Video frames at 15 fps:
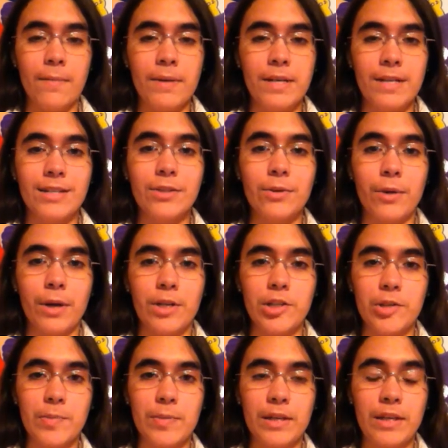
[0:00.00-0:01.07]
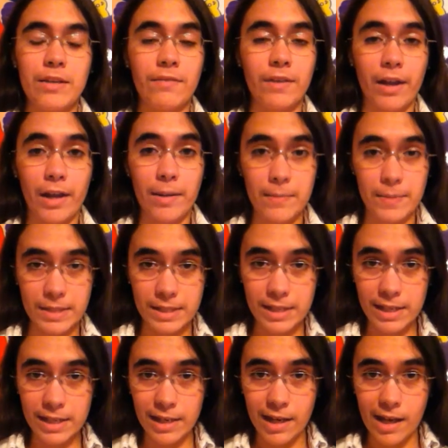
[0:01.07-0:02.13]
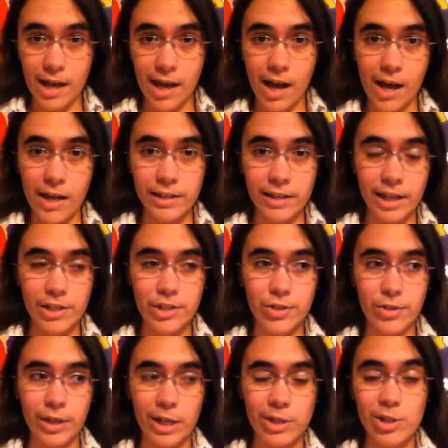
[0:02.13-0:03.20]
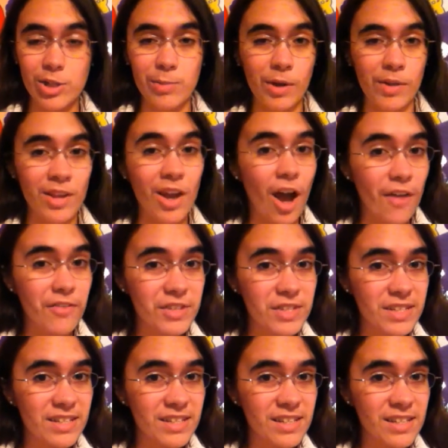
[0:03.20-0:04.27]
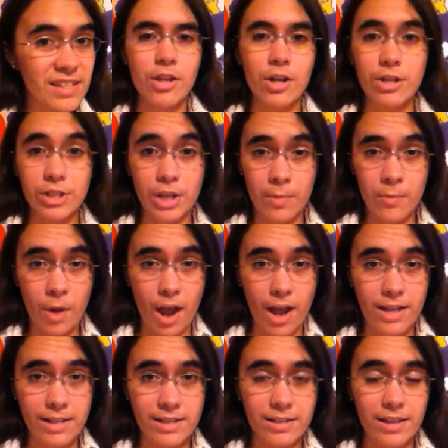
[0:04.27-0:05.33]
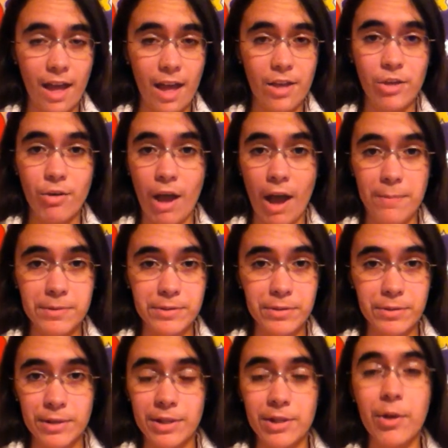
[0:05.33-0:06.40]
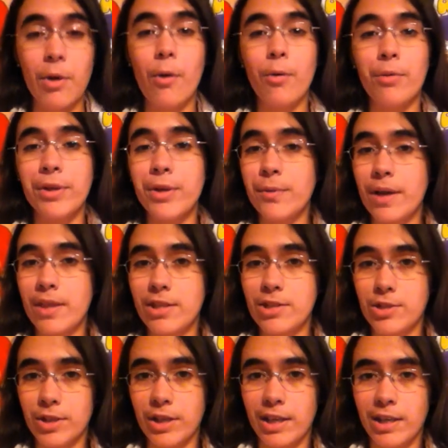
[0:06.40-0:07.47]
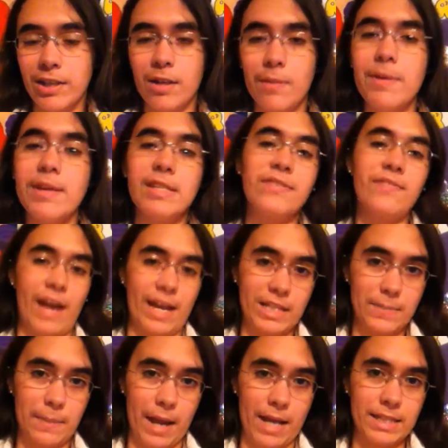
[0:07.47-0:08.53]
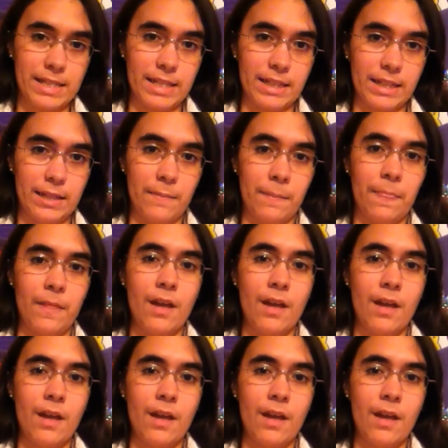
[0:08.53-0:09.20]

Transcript: is going to be very busy unless you catch them on the off season. There are some rides that you absolutely, the only way that you can get them is fast passing them.